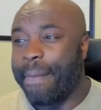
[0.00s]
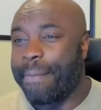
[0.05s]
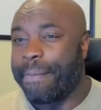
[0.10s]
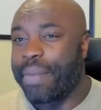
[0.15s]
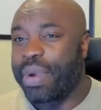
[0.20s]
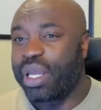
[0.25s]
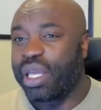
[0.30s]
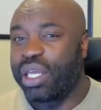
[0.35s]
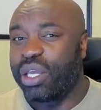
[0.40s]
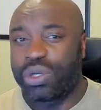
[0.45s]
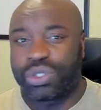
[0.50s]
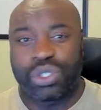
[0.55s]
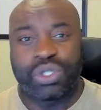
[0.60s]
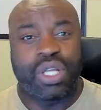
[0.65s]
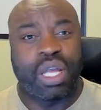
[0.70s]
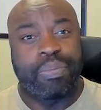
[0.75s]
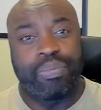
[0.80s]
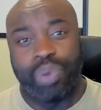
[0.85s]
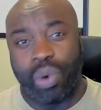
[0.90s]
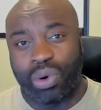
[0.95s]
He also
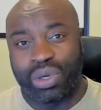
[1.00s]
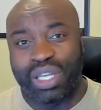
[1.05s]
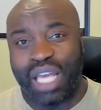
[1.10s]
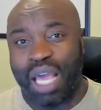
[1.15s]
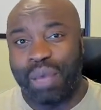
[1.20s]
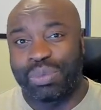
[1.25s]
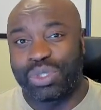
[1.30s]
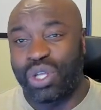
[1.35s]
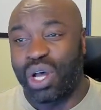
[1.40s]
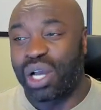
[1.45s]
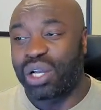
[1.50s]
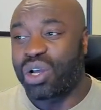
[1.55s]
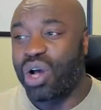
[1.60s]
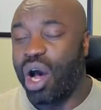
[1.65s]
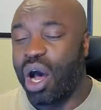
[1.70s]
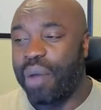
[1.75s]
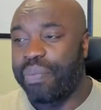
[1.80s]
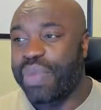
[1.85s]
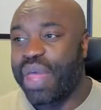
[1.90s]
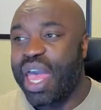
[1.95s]
did
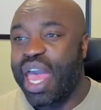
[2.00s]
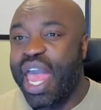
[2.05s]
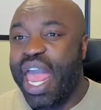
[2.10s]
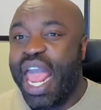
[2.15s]
BoardGames.com.